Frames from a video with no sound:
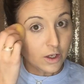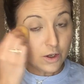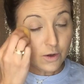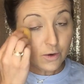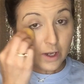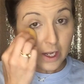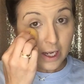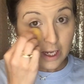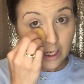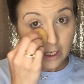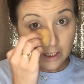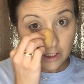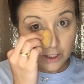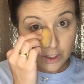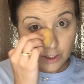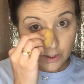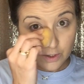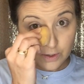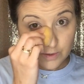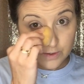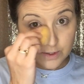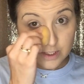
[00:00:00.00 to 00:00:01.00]
You can
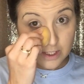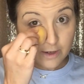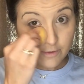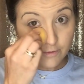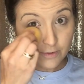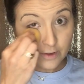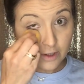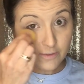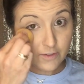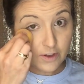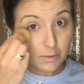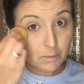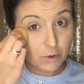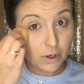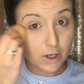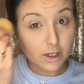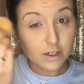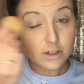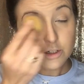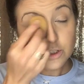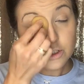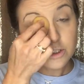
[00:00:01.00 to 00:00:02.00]
use a fluffy
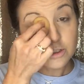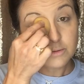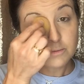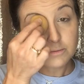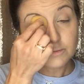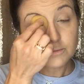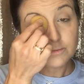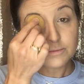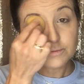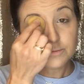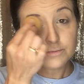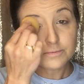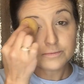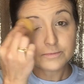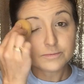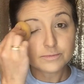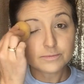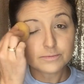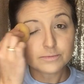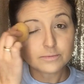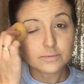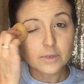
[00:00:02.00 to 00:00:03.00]
brush,
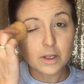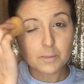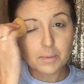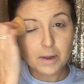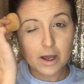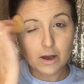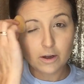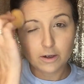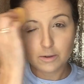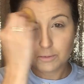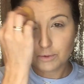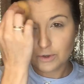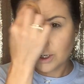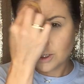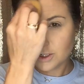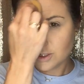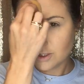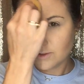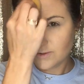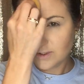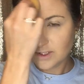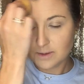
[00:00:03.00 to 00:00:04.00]
a powder
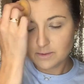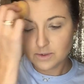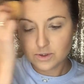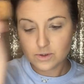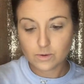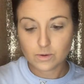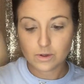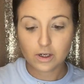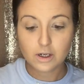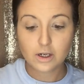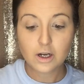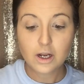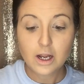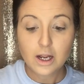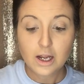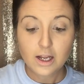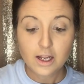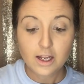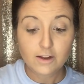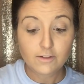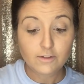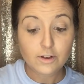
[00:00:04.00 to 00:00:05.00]
brush of some sort,
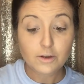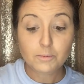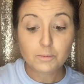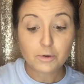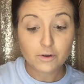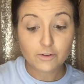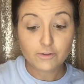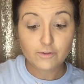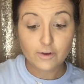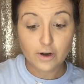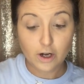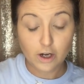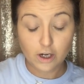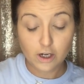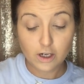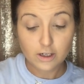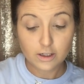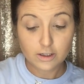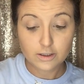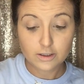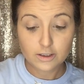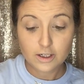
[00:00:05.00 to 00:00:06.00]
if you'd
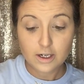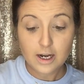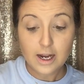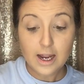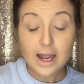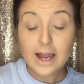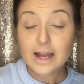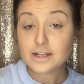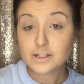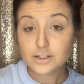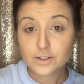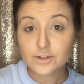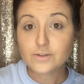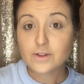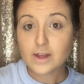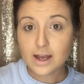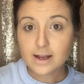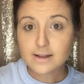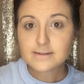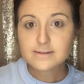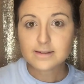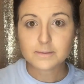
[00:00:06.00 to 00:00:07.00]
prefer. I do
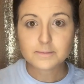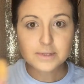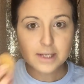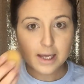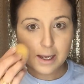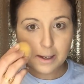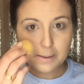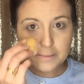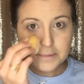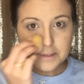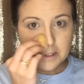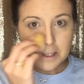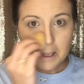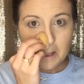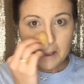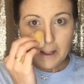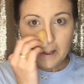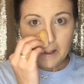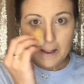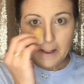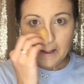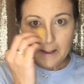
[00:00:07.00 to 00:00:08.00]
that sometimes.
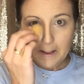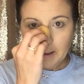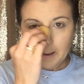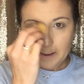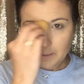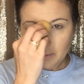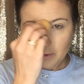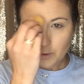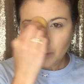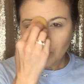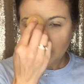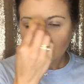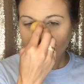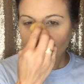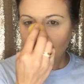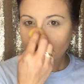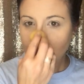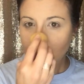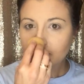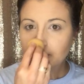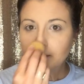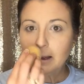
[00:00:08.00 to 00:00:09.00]
But when
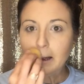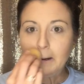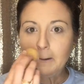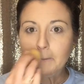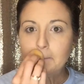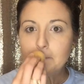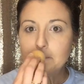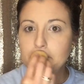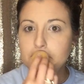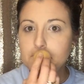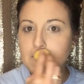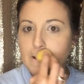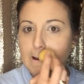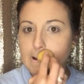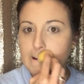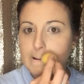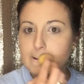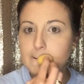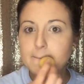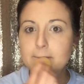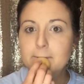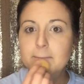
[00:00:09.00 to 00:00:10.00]
I've got a lot of,
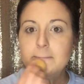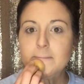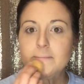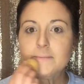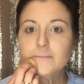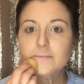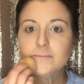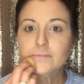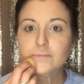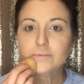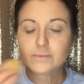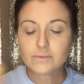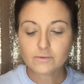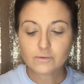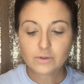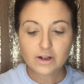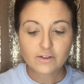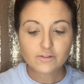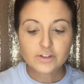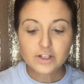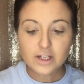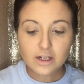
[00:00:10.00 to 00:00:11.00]

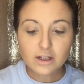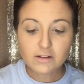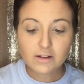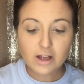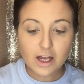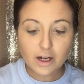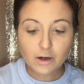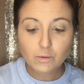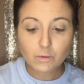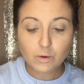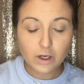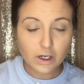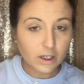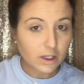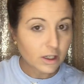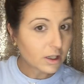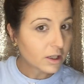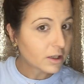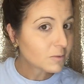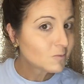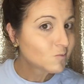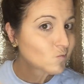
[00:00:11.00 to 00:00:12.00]
when I've done a lot of
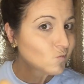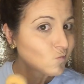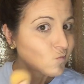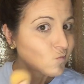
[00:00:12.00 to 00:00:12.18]
work